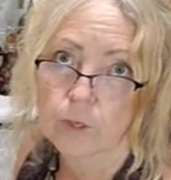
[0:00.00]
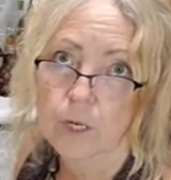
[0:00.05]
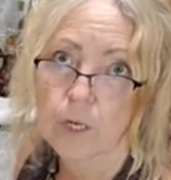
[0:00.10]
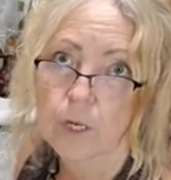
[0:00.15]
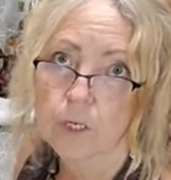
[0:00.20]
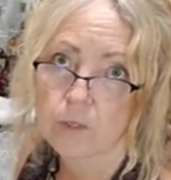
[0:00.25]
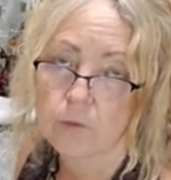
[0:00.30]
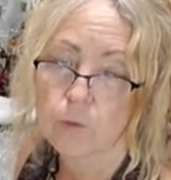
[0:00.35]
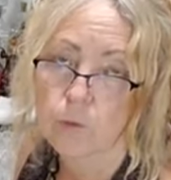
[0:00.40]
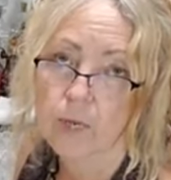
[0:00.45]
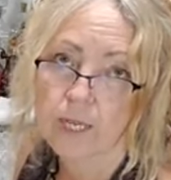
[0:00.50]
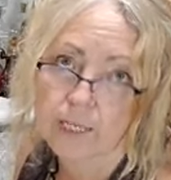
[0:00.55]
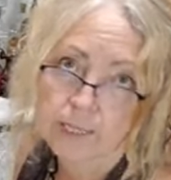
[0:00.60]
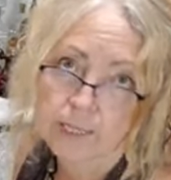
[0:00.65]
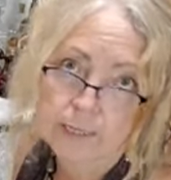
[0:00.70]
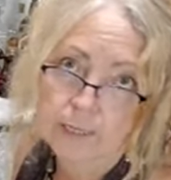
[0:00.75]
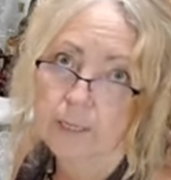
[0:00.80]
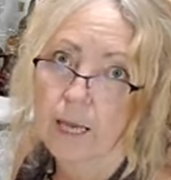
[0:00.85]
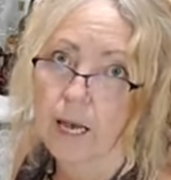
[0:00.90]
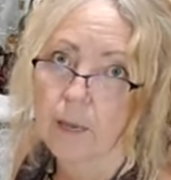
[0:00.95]
cause of why
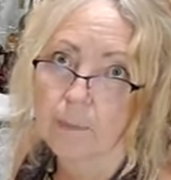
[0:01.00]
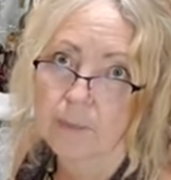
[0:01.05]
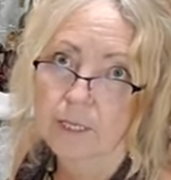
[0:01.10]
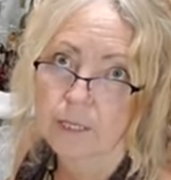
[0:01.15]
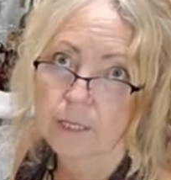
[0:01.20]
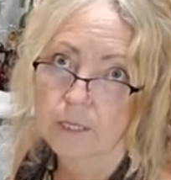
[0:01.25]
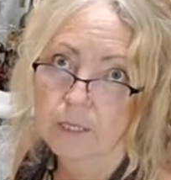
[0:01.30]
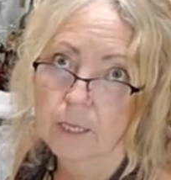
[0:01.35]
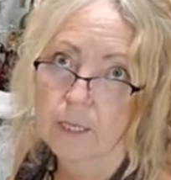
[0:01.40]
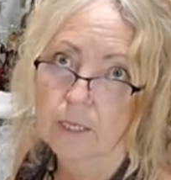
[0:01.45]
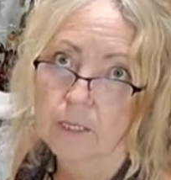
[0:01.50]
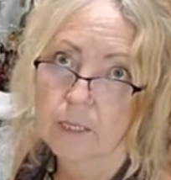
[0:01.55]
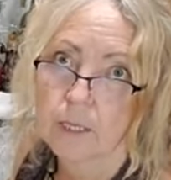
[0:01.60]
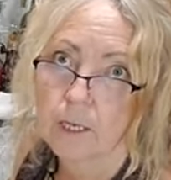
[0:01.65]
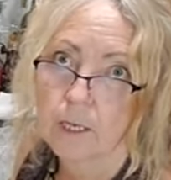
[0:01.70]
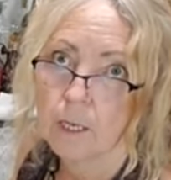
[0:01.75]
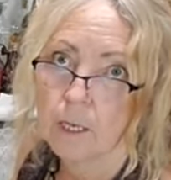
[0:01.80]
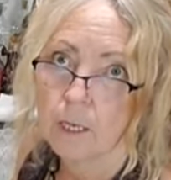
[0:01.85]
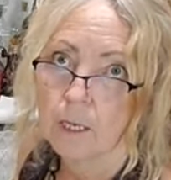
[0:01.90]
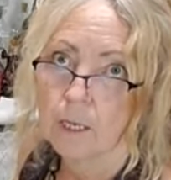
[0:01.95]
this happened,
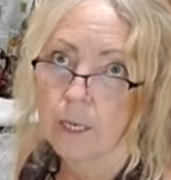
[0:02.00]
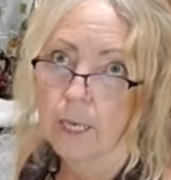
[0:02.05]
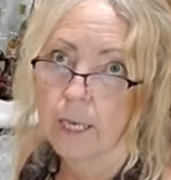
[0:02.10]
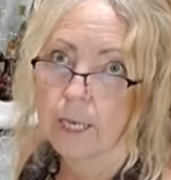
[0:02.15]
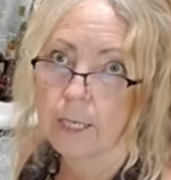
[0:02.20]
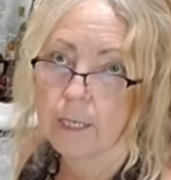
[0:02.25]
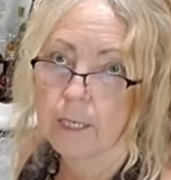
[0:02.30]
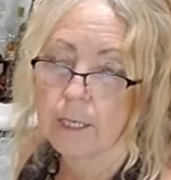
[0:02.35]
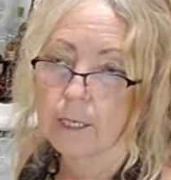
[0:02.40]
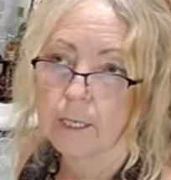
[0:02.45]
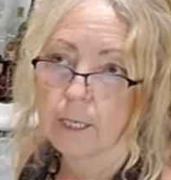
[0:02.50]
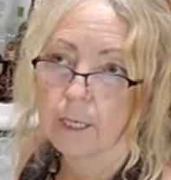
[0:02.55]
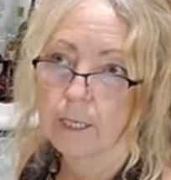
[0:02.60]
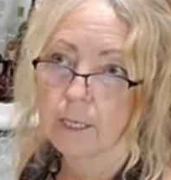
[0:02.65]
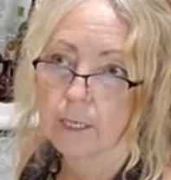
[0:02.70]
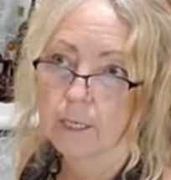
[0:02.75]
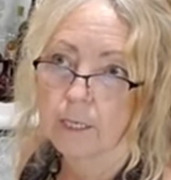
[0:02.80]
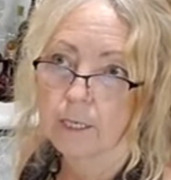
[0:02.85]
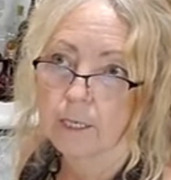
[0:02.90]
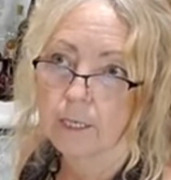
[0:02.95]
and
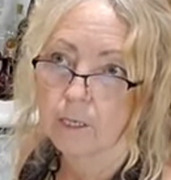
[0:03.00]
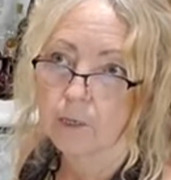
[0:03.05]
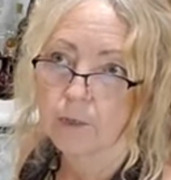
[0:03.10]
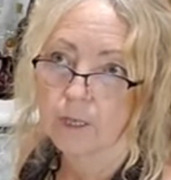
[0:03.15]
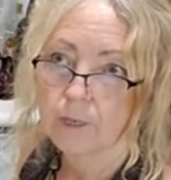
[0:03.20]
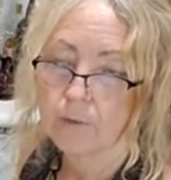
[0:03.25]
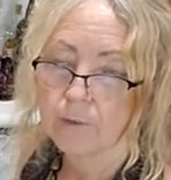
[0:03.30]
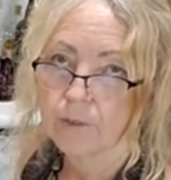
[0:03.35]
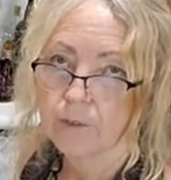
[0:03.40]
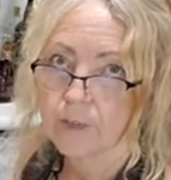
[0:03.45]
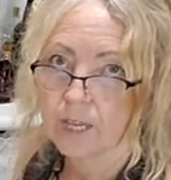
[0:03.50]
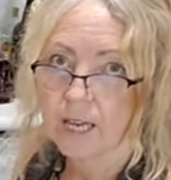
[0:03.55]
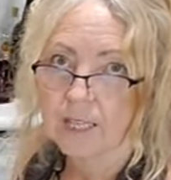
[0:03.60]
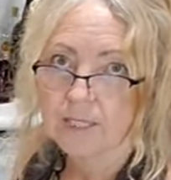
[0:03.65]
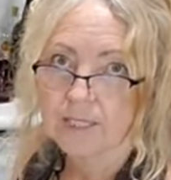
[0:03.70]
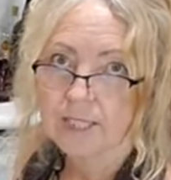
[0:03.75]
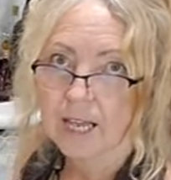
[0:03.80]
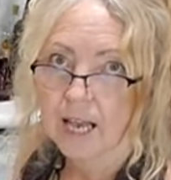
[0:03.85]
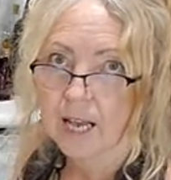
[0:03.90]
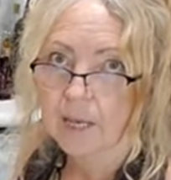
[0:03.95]
you know, if
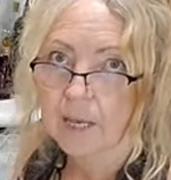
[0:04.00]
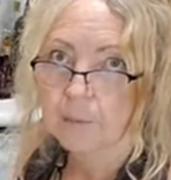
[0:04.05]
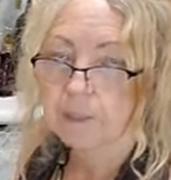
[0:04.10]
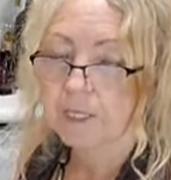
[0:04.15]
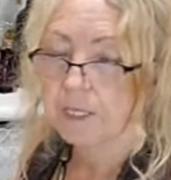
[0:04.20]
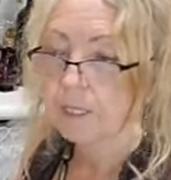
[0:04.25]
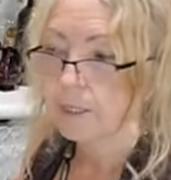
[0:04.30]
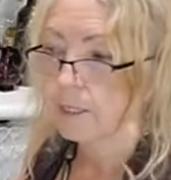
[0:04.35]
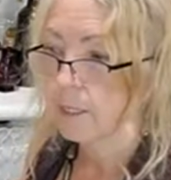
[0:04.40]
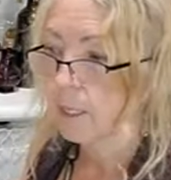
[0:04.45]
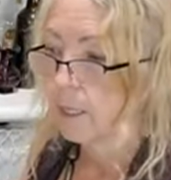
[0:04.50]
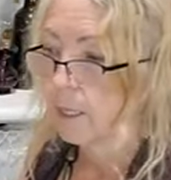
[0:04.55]
that's happened,